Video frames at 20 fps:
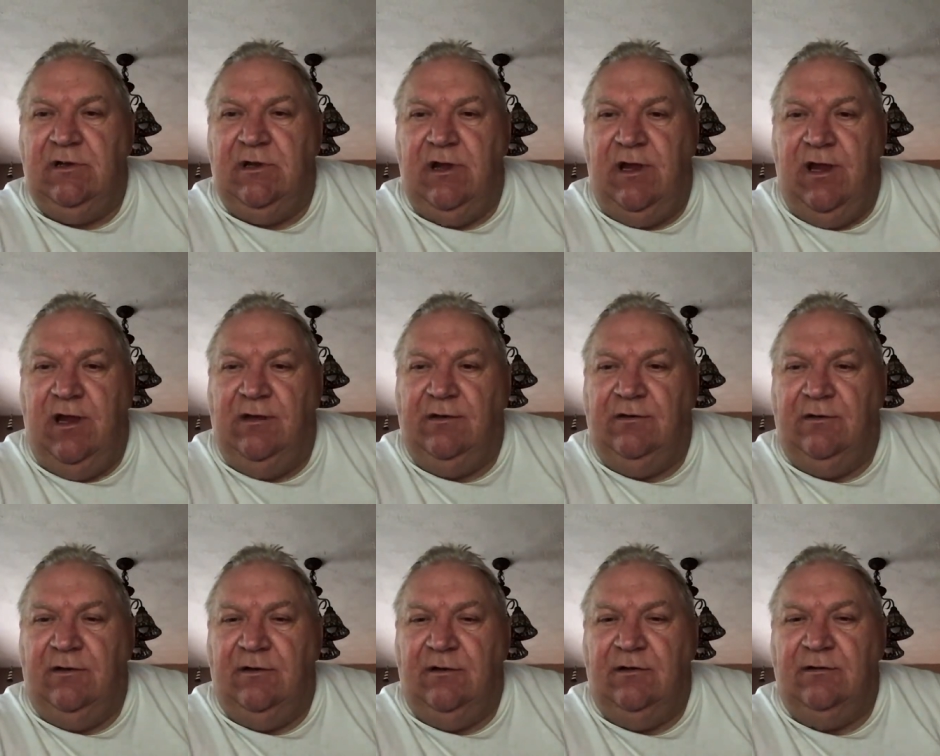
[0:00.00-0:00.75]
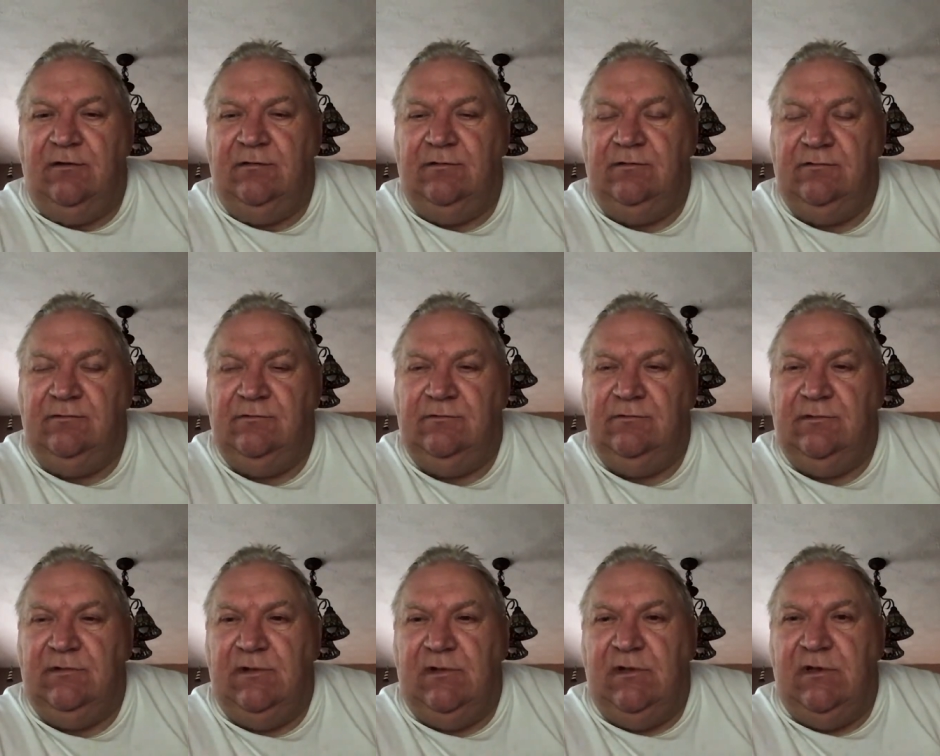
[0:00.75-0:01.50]
And uh,
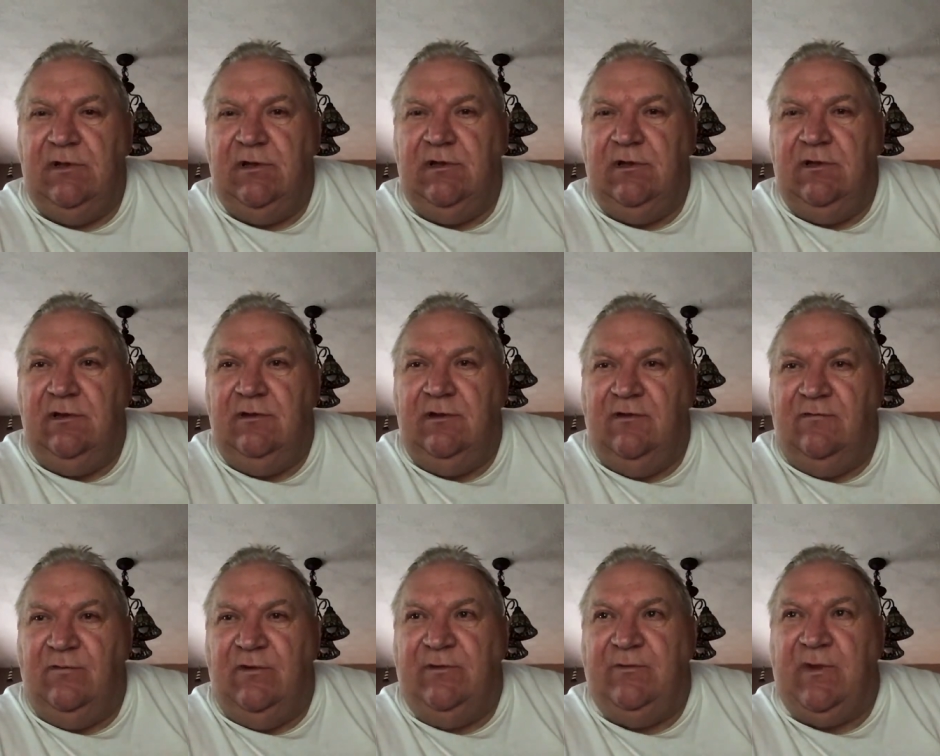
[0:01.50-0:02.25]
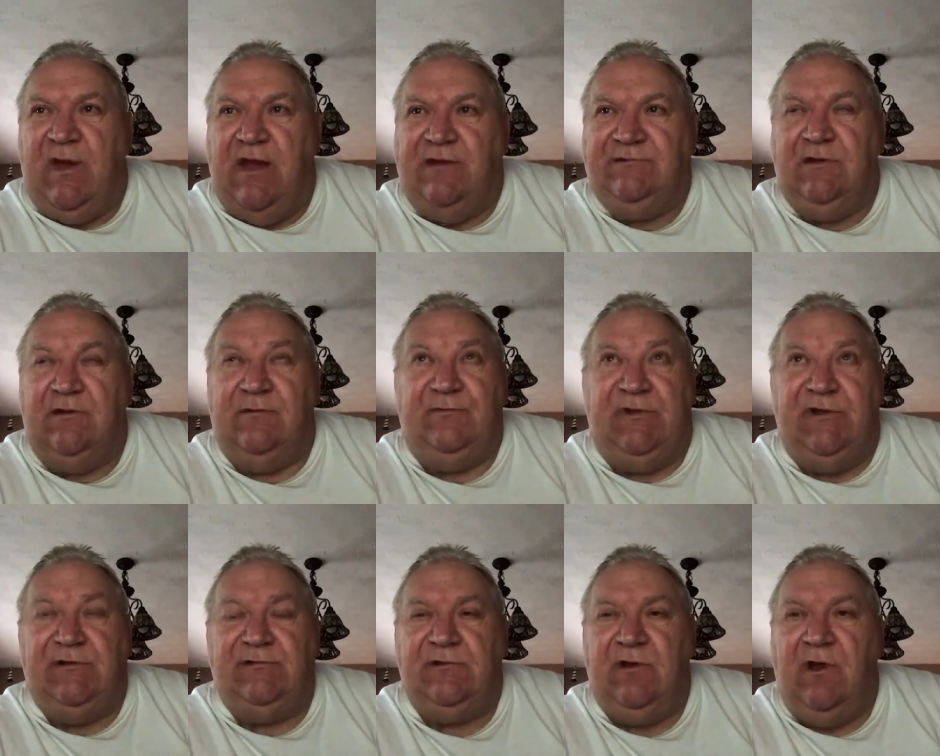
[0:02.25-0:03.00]
if we pass up
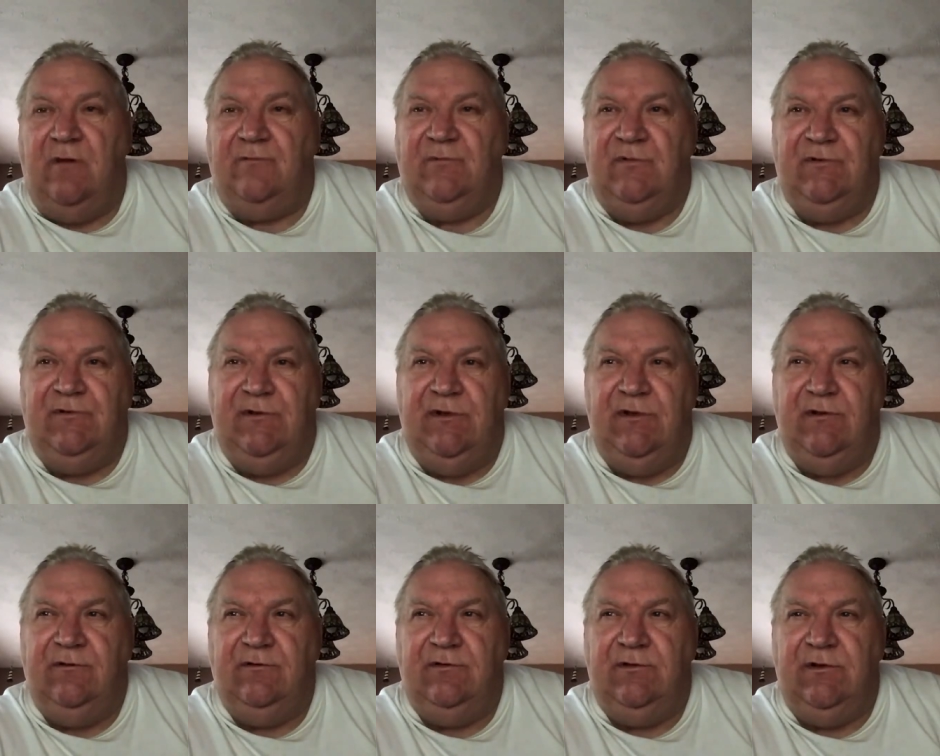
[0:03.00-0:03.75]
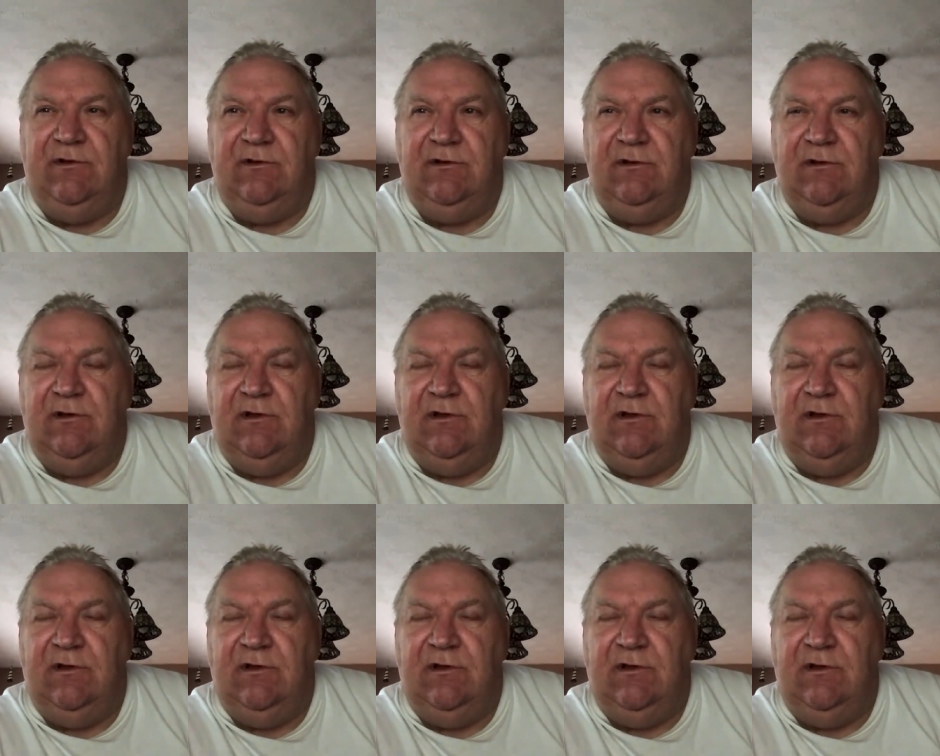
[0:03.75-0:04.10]
this opportunity,